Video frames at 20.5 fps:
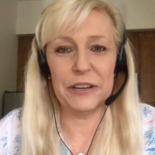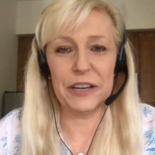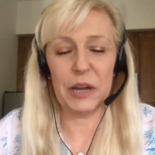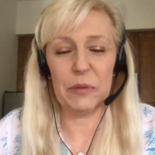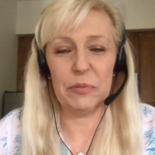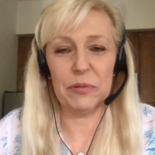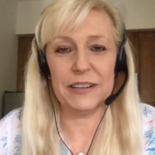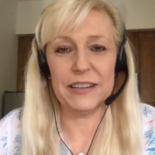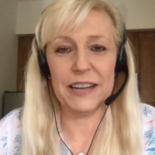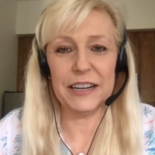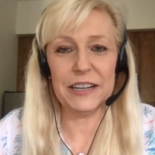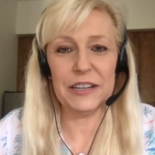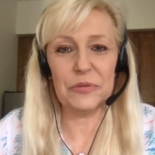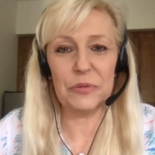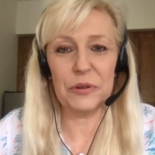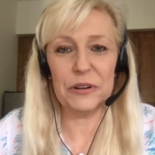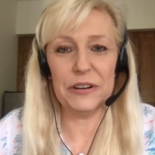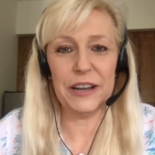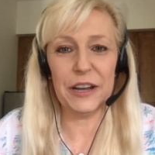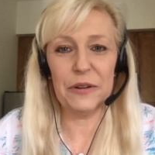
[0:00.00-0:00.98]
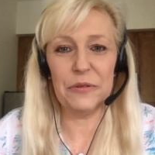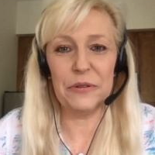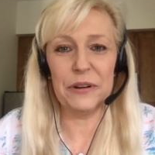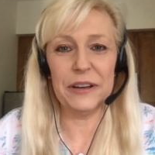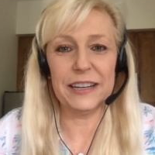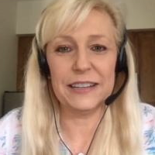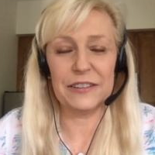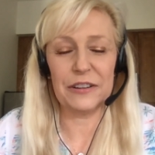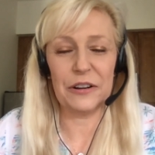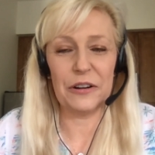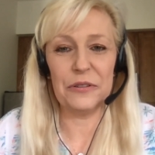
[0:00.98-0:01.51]
I play tennis one day a week. It's
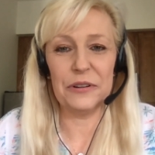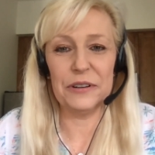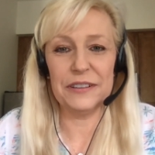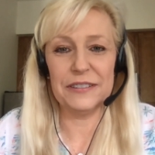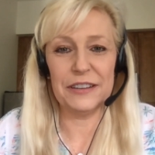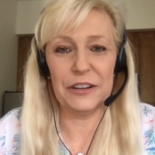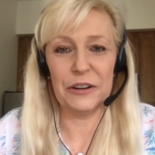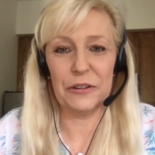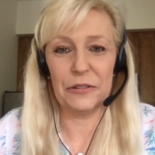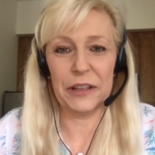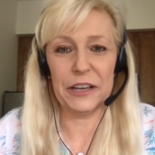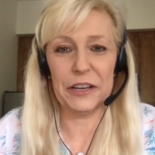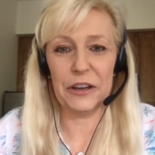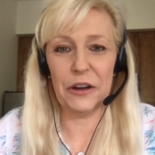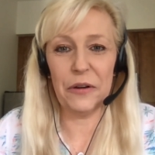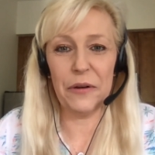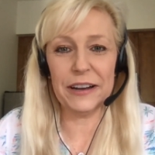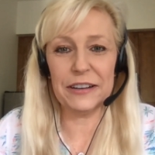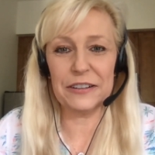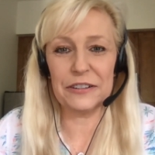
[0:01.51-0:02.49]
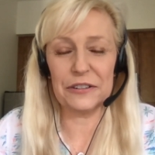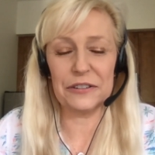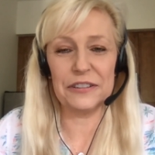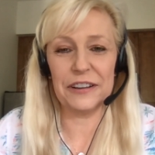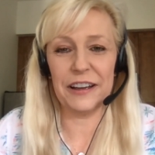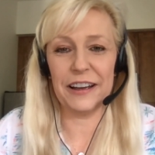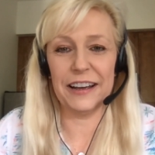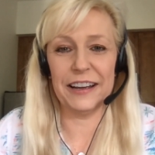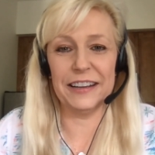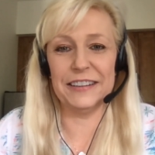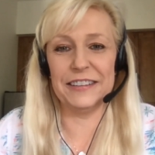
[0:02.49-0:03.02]
always, you know, like go
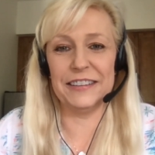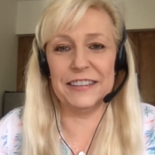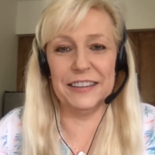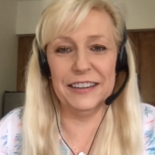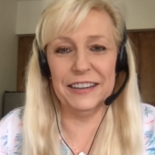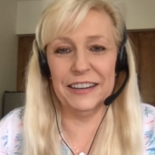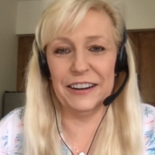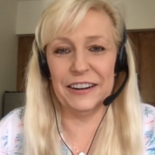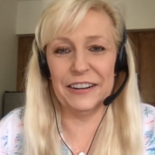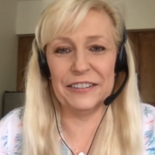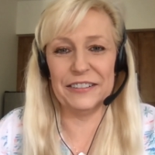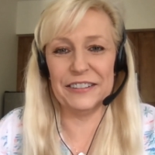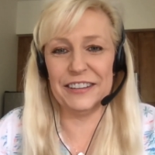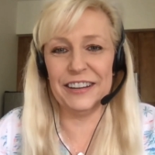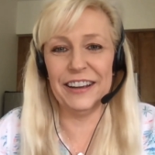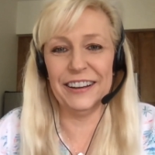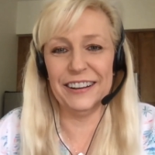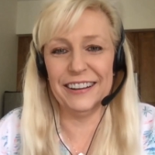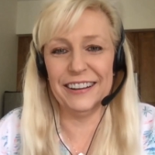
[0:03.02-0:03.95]
exercise, you know,